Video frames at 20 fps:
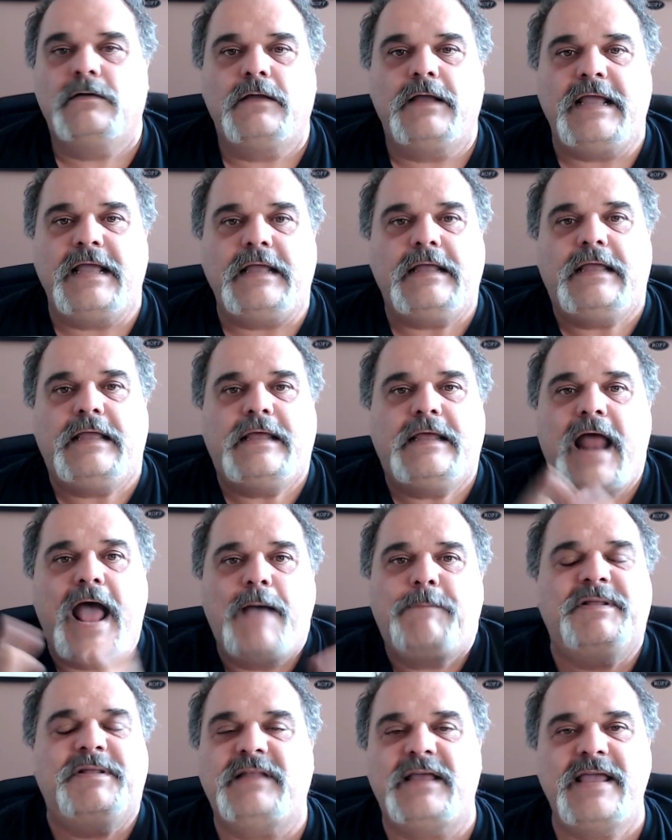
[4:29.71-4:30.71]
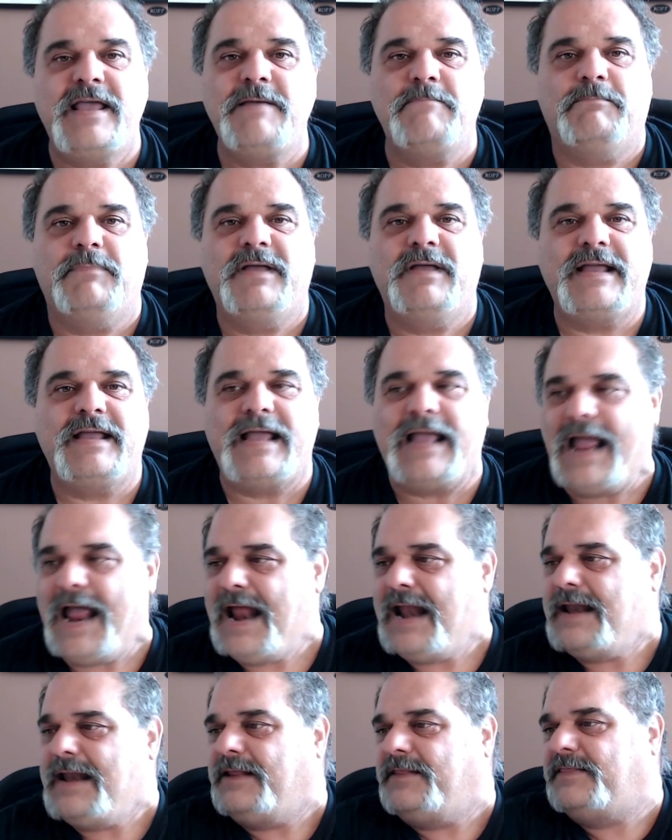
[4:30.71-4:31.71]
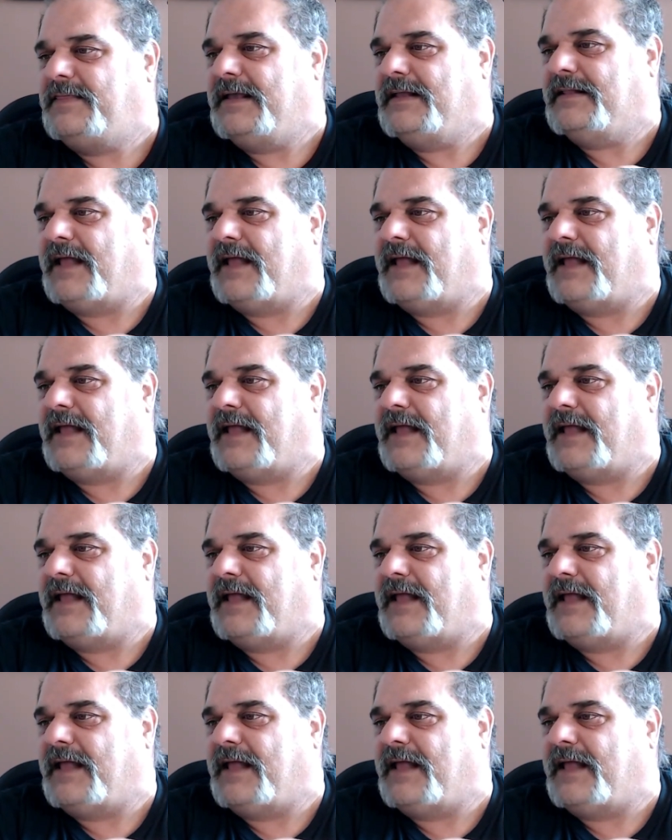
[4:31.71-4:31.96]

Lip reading: It happened to him. Anything